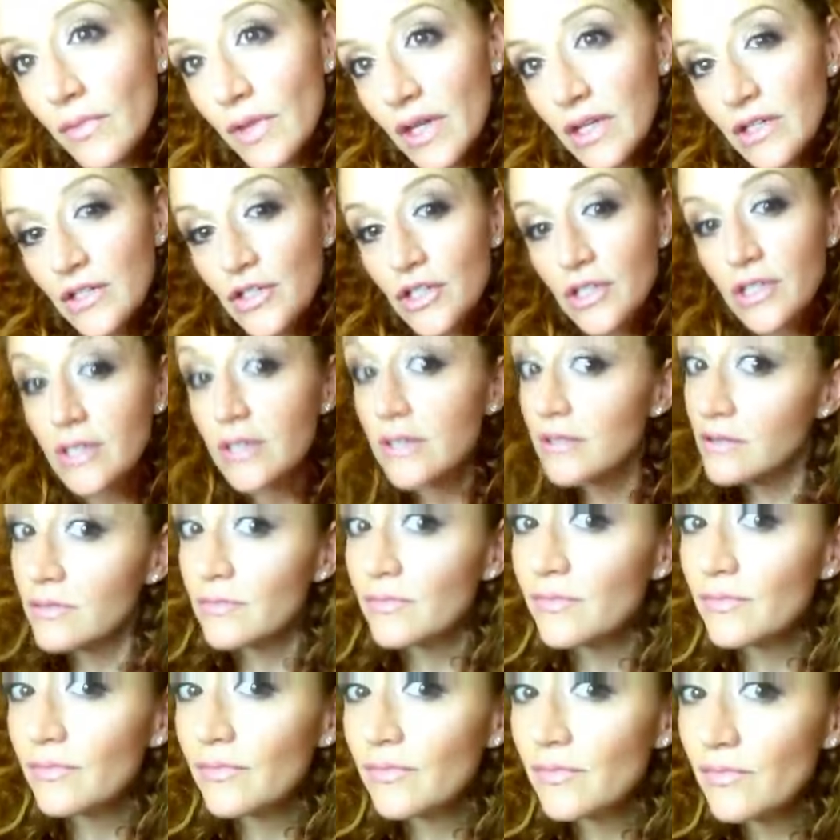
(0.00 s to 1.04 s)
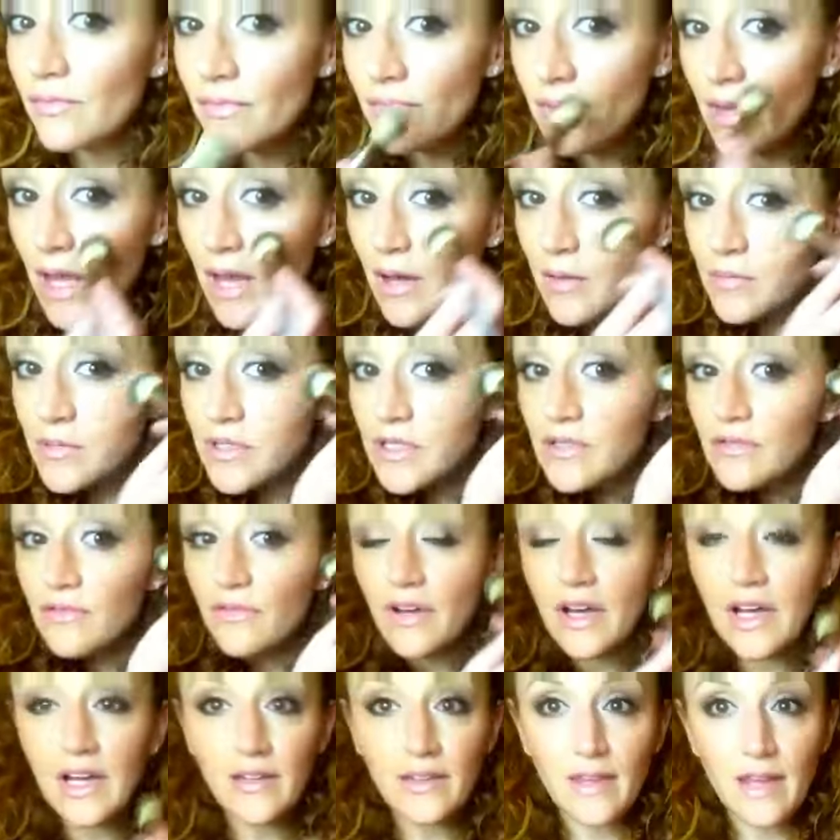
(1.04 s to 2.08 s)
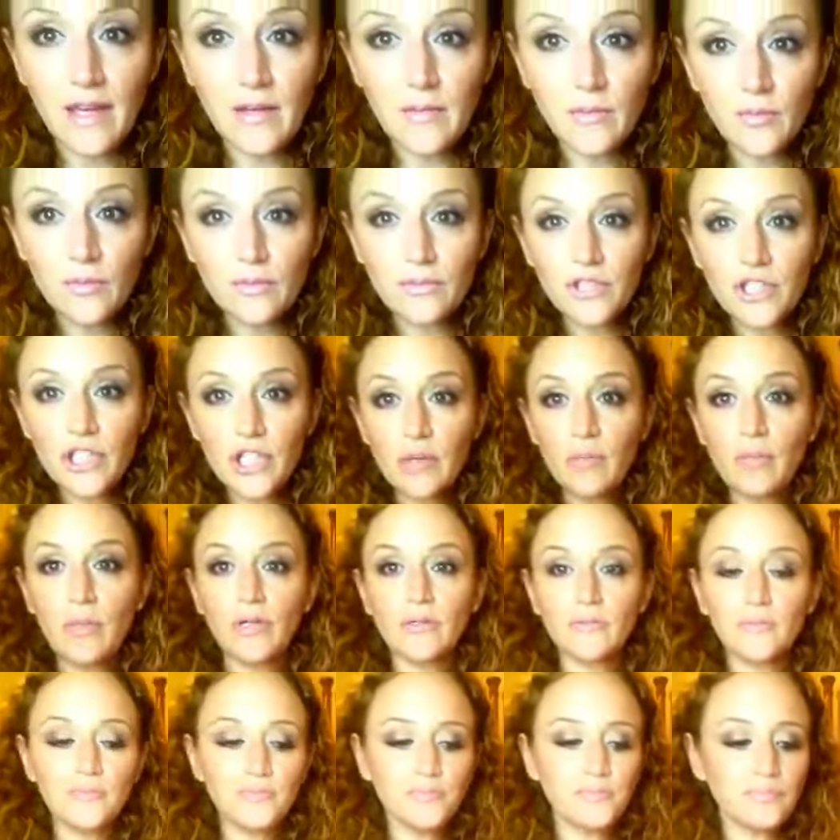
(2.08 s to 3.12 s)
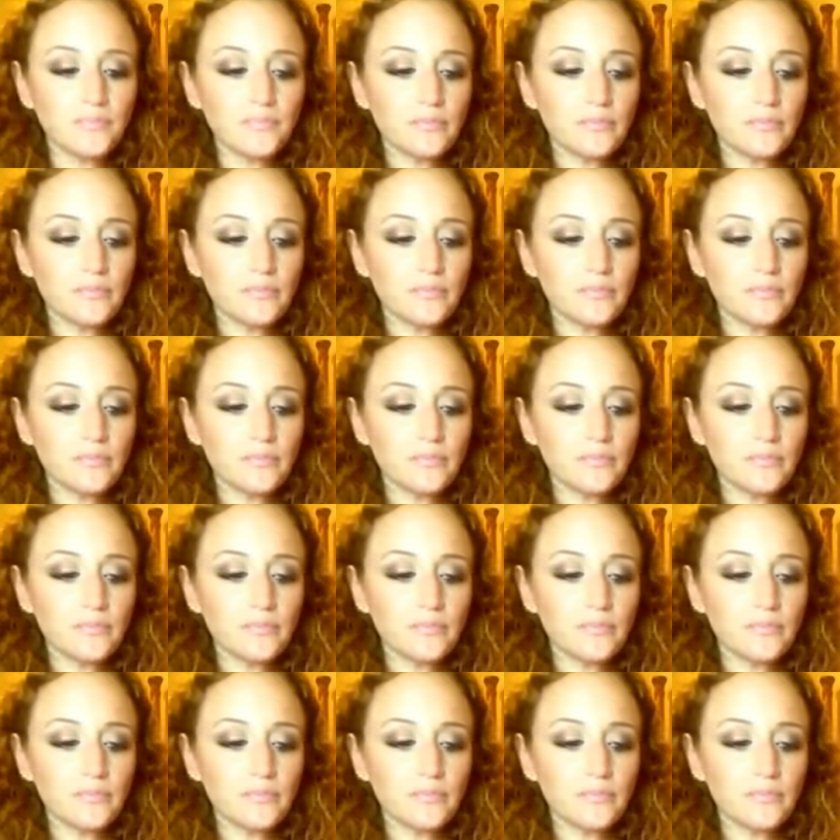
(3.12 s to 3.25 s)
it just helps define that cheekbone.